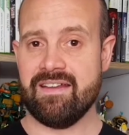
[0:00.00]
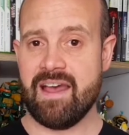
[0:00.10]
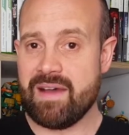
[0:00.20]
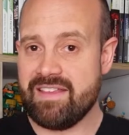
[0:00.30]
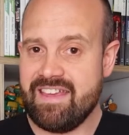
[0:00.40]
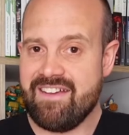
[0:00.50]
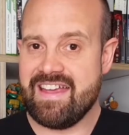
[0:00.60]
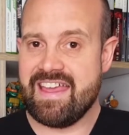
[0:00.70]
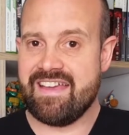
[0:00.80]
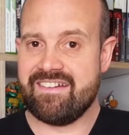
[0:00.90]
And my
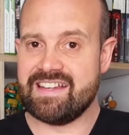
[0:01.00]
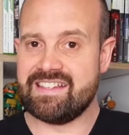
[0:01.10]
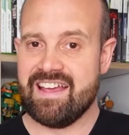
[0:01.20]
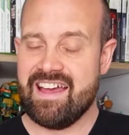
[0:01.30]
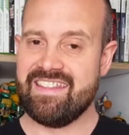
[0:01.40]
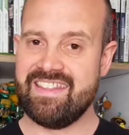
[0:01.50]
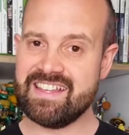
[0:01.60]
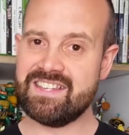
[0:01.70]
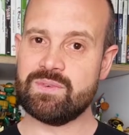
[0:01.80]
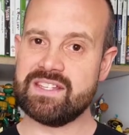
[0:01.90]
theory here is
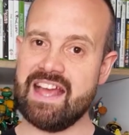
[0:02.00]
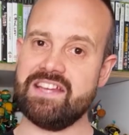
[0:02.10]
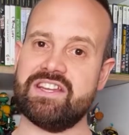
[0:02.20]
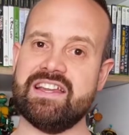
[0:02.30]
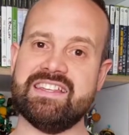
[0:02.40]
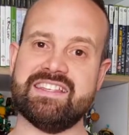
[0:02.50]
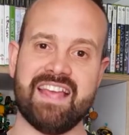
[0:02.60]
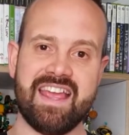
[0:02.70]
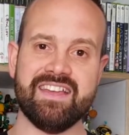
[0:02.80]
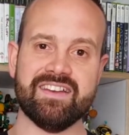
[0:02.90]
this was actually
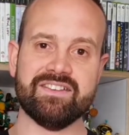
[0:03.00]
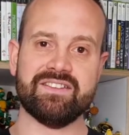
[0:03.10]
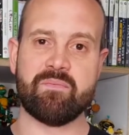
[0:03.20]
Sega's